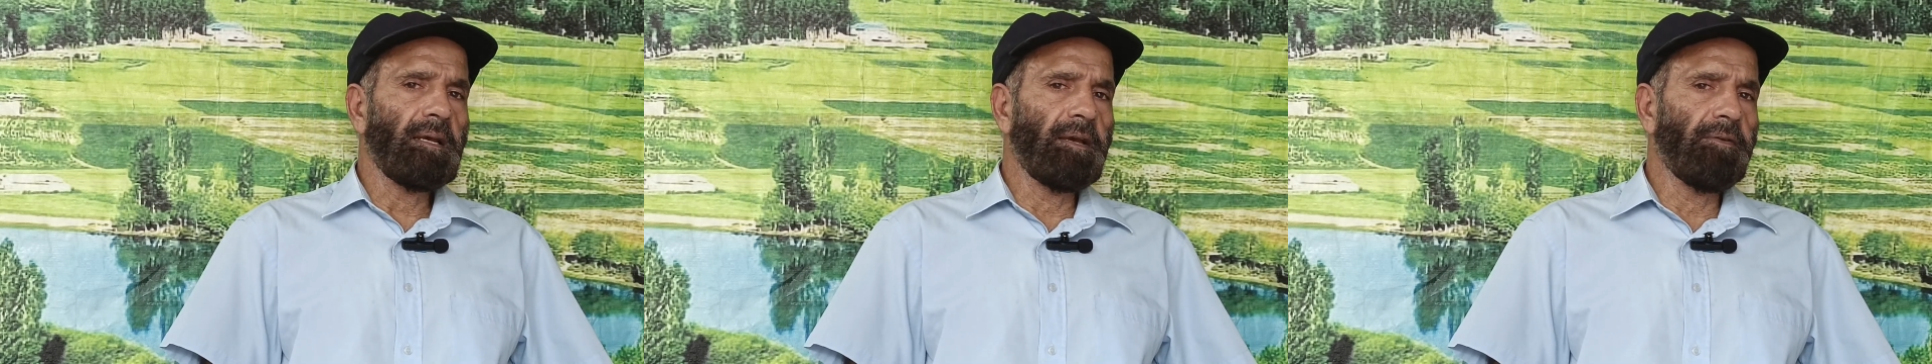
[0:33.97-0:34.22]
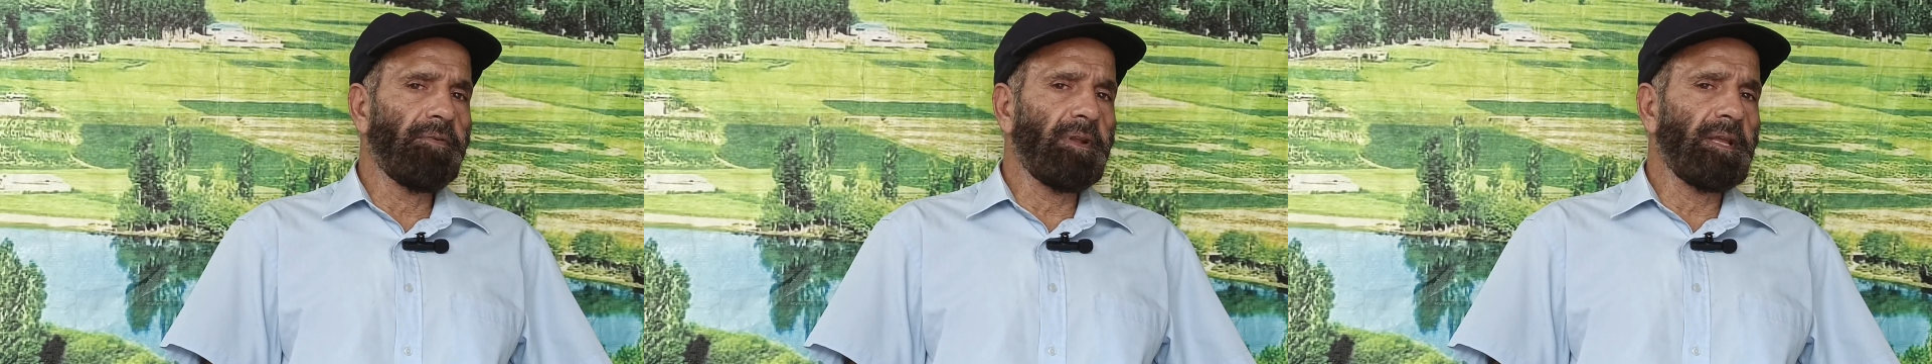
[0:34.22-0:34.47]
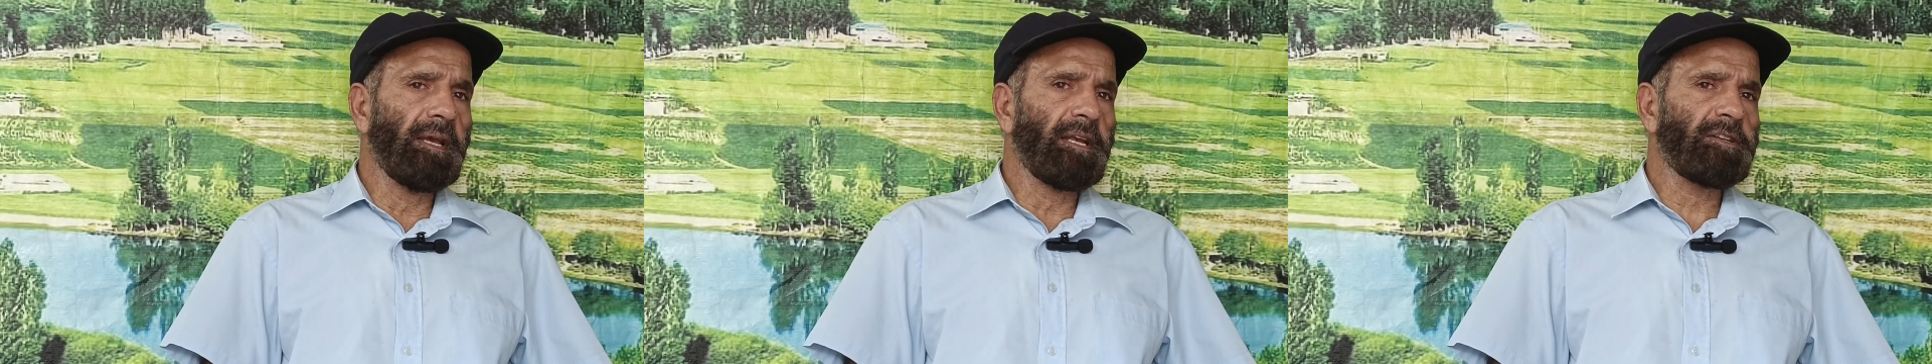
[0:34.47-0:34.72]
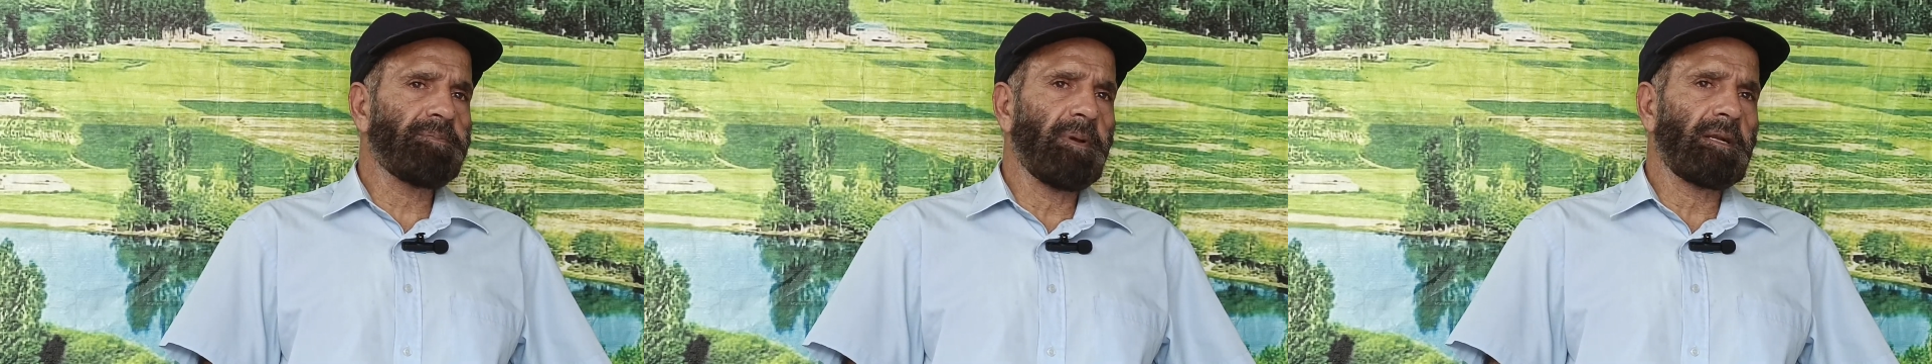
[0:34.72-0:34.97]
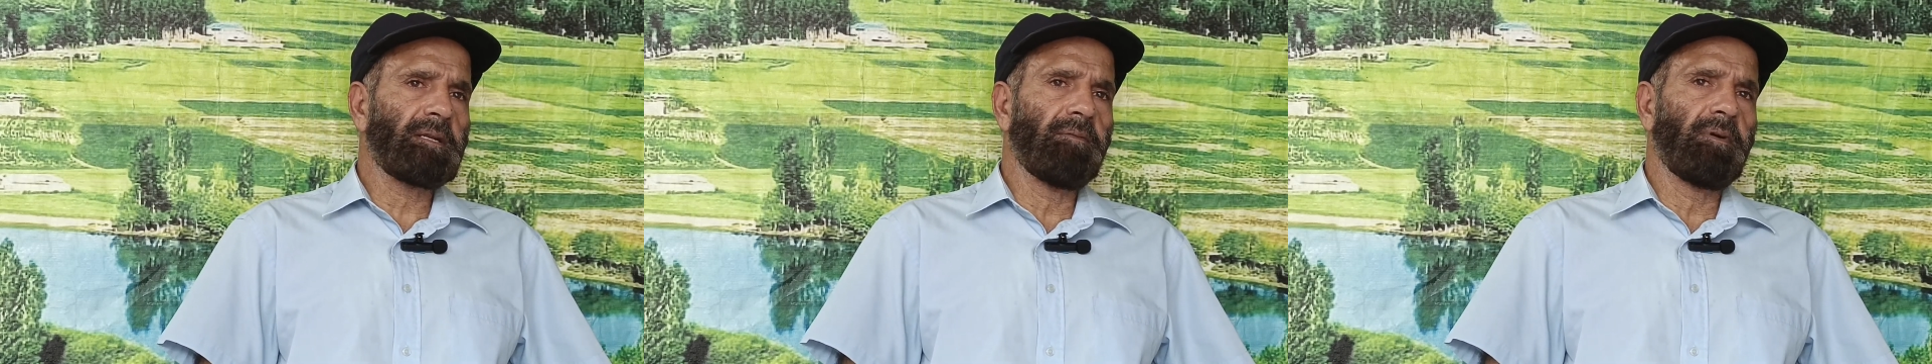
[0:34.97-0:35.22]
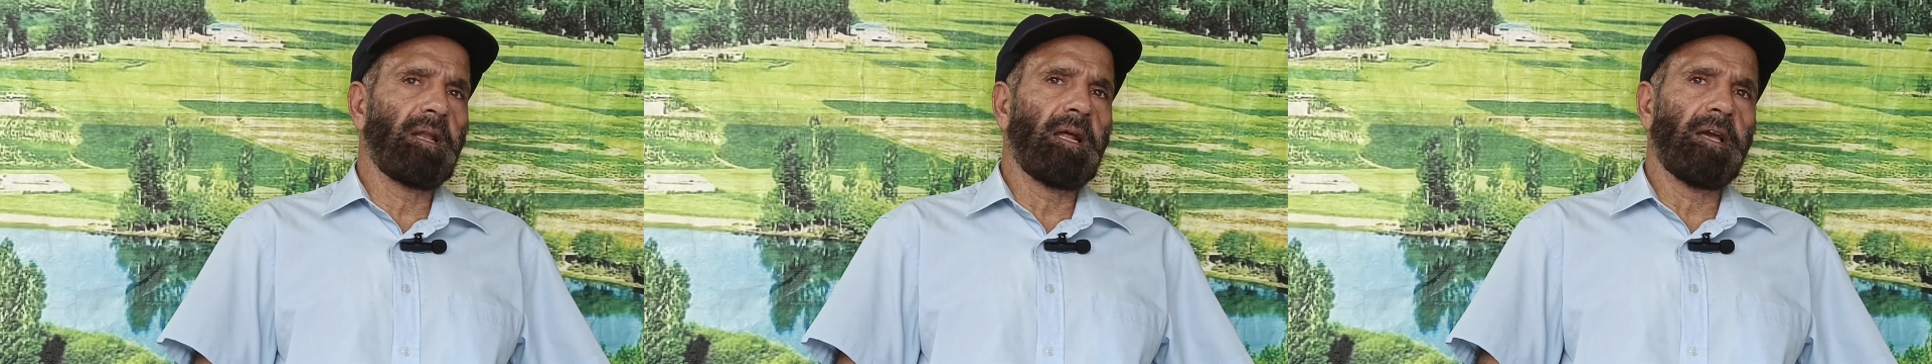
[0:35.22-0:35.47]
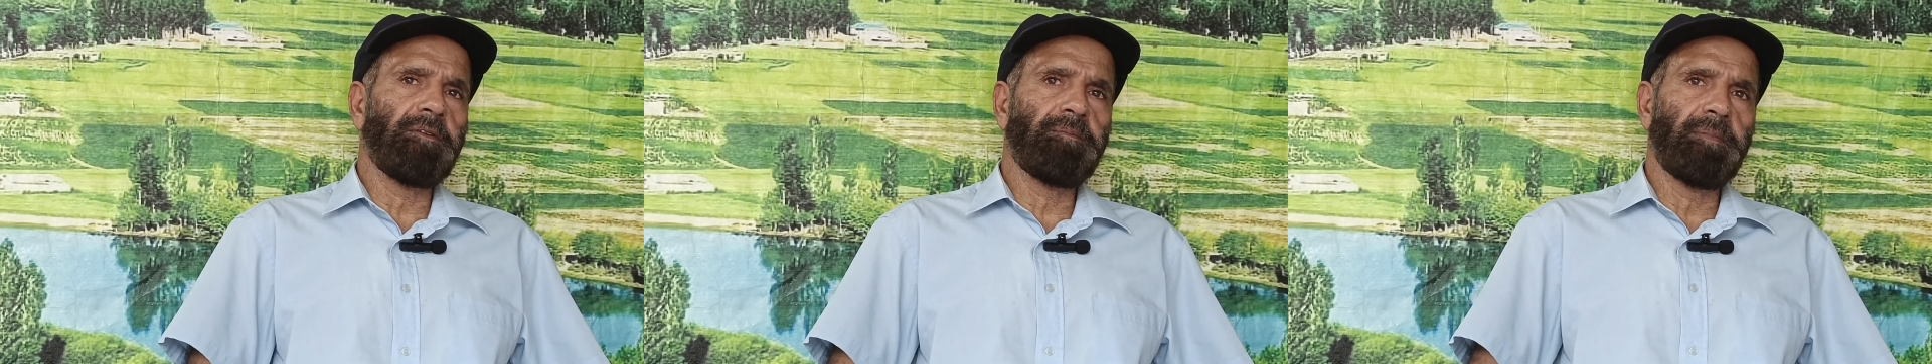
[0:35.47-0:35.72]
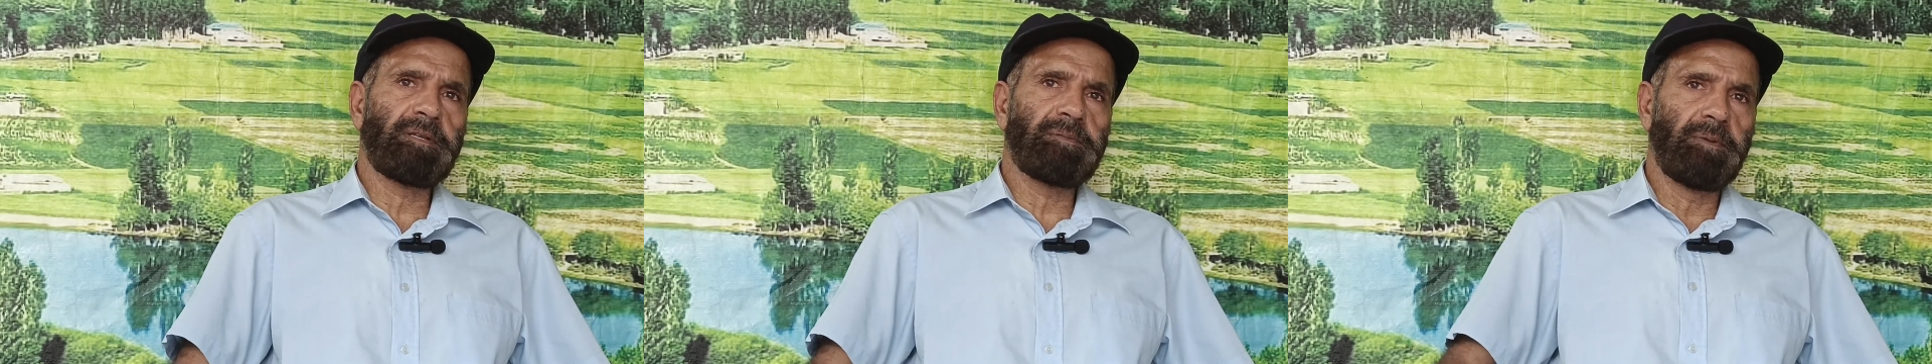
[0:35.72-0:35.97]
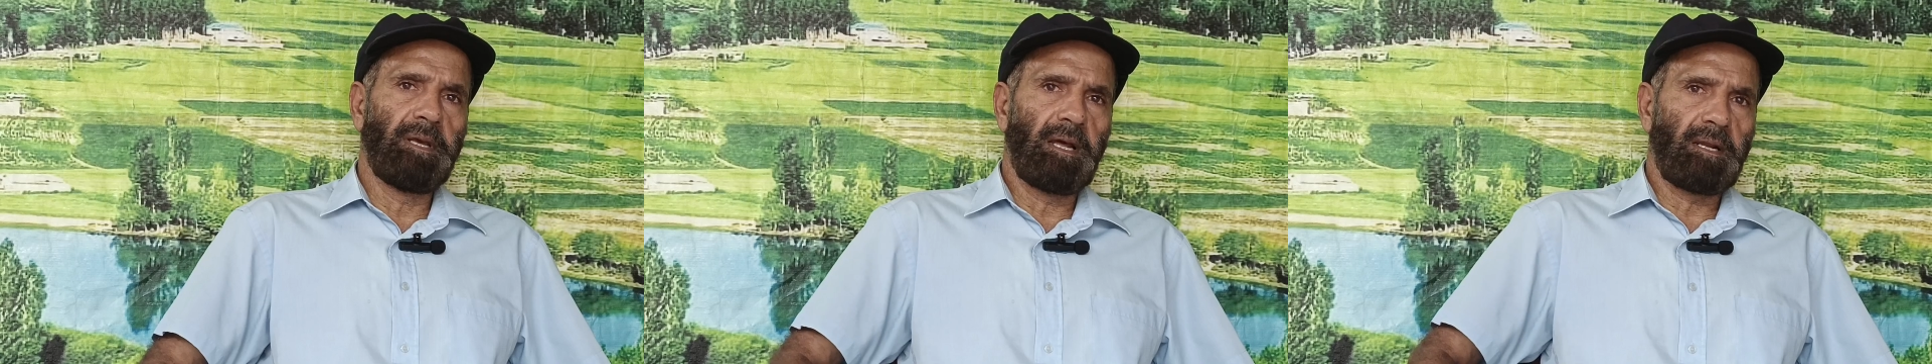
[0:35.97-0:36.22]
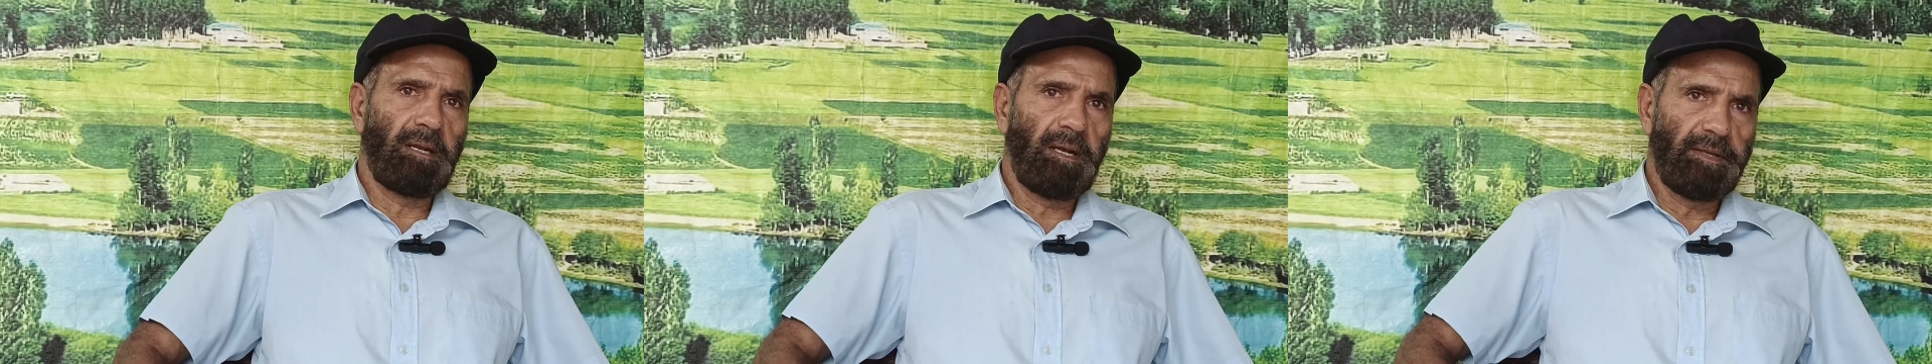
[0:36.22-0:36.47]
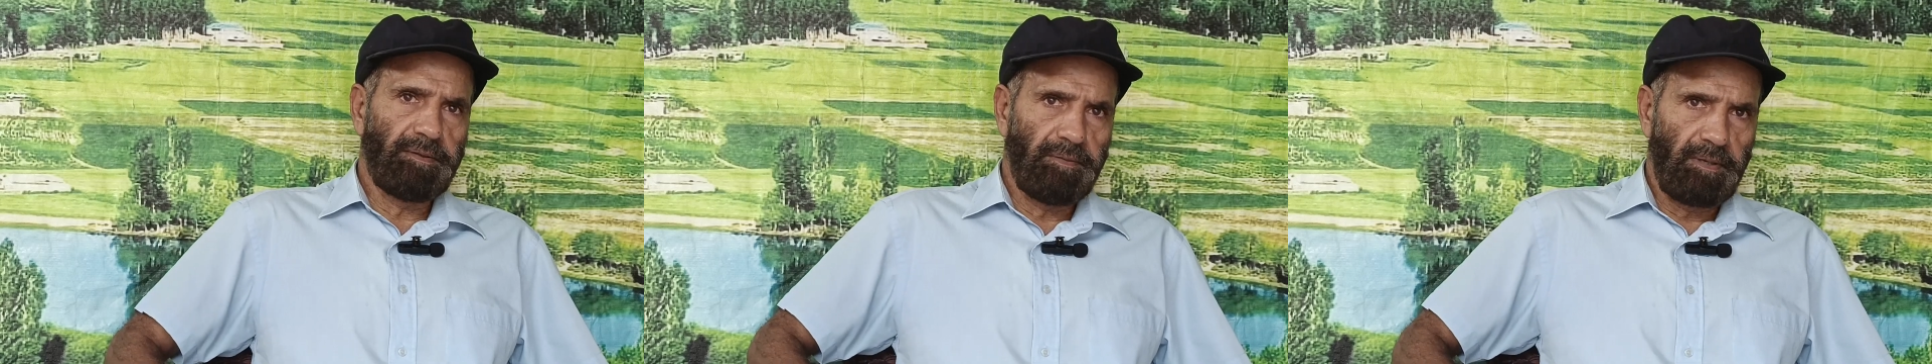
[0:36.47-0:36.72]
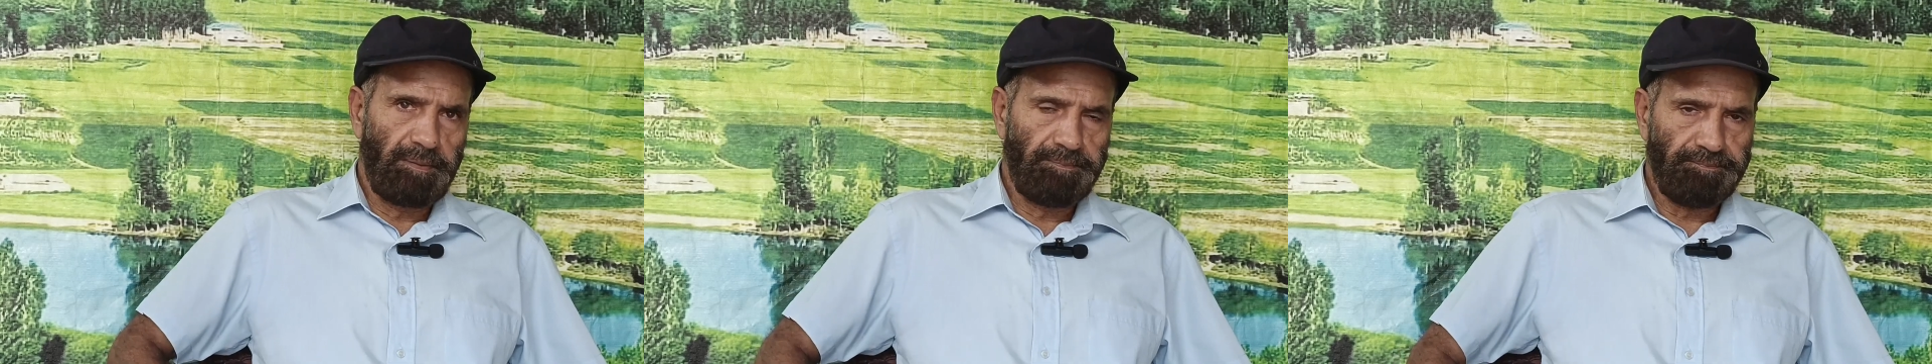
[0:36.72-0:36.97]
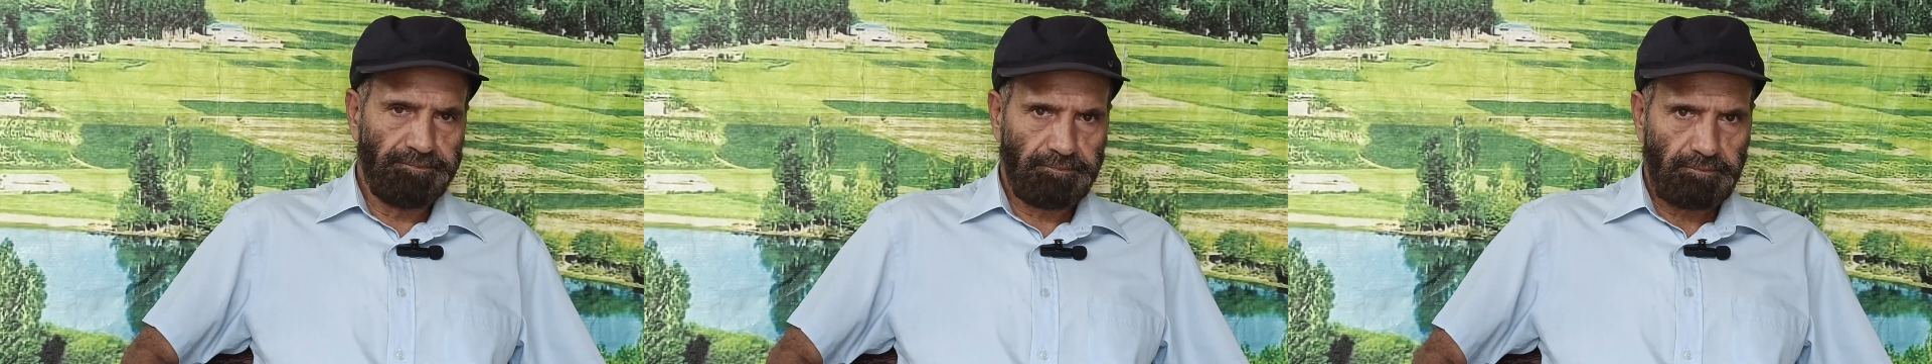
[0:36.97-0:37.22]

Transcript: Every aspect of our life must be organized one.